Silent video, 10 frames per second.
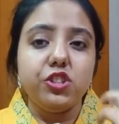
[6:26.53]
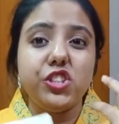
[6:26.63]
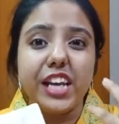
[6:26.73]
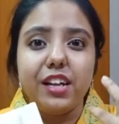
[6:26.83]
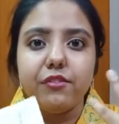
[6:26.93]

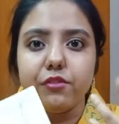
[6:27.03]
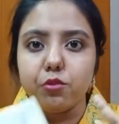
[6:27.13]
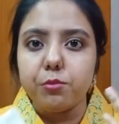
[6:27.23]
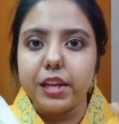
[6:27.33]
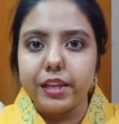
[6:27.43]
gel
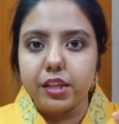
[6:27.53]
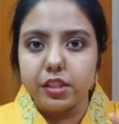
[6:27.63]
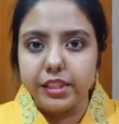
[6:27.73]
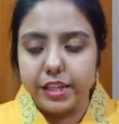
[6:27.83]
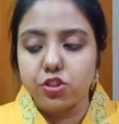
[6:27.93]
foam
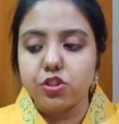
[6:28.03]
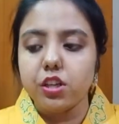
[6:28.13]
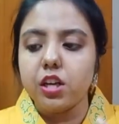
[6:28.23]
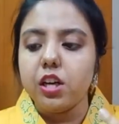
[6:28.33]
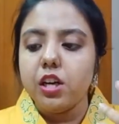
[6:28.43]
like
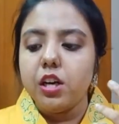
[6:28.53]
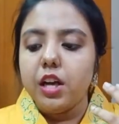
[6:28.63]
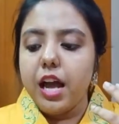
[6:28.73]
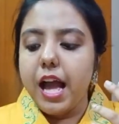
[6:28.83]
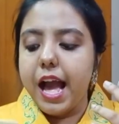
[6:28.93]
texture.
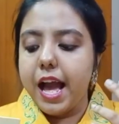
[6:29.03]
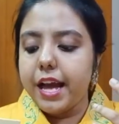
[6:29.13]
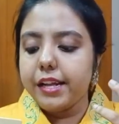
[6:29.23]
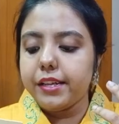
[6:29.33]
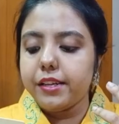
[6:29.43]

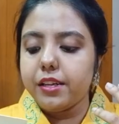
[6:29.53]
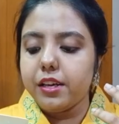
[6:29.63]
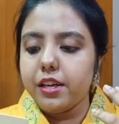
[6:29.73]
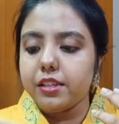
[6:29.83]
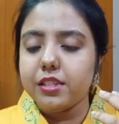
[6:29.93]
And
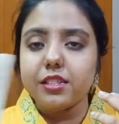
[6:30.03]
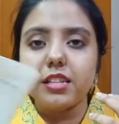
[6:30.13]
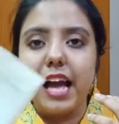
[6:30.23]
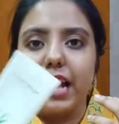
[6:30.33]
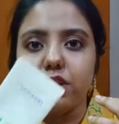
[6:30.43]
this is
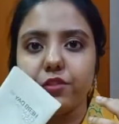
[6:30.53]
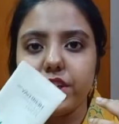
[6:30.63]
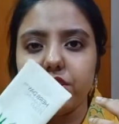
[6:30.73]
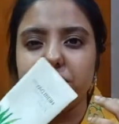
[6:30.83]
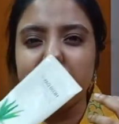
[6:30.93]
the aloe
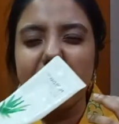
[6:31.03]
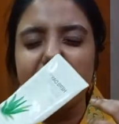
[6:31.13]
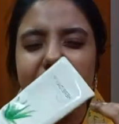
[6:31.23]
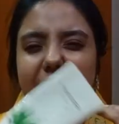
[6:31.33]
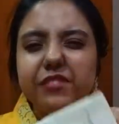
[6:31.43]
variant. They
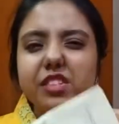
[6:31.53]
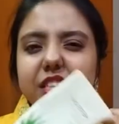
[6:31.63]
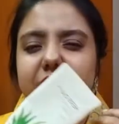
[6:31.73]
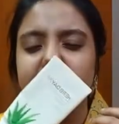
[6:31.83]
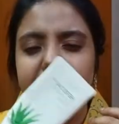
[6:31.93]
have
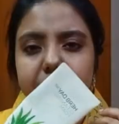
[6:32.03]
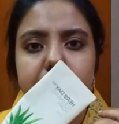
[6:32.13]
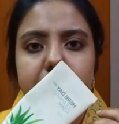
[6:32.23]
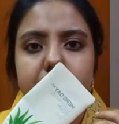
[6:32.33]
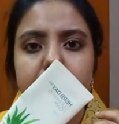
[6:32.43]
5-6
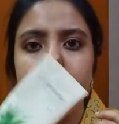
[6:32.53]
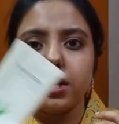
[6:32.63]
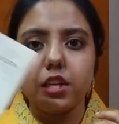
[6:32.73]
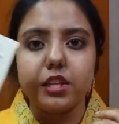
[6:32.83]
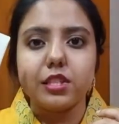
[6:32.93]
variants in
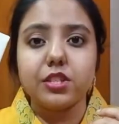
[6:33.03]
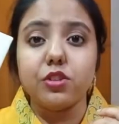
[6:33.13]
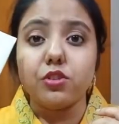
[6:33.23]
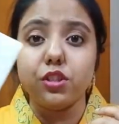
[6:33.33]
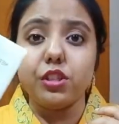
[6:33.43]
it. It's
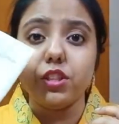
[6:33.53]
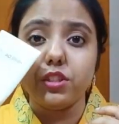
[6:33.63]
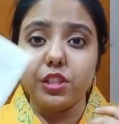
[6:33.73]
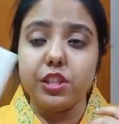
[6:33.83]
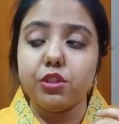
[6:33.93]
really,
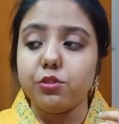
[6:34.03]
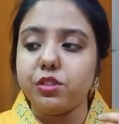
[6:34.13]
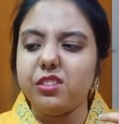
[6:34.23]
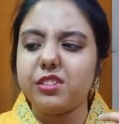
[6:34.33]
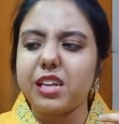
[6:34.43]
really good.
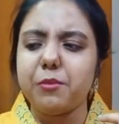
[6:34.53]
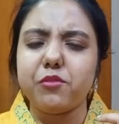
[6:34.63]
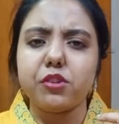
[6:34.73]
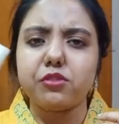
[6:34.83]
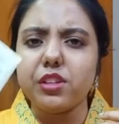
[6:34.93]
These come
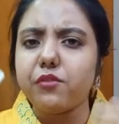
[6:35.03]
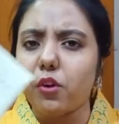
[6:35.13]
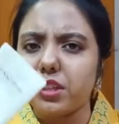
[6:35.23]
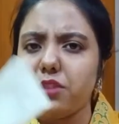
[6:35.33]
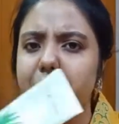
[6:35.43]
for
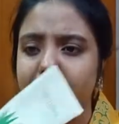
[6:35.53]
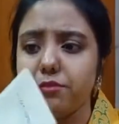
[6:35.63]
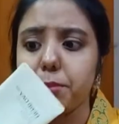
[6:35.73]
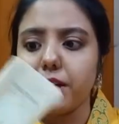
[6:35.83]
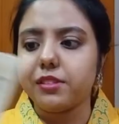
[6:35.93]

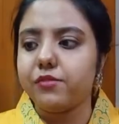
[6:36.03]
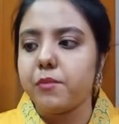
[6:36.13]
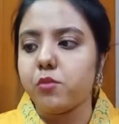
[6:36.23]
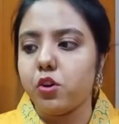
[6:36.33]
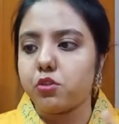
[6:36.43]
$345 if
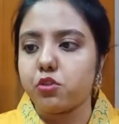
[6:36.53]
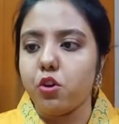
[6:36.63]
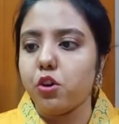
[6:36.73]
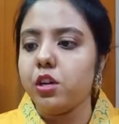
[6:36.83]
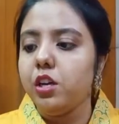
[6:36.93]
I'm not
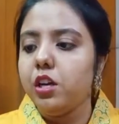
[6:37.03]
wrong.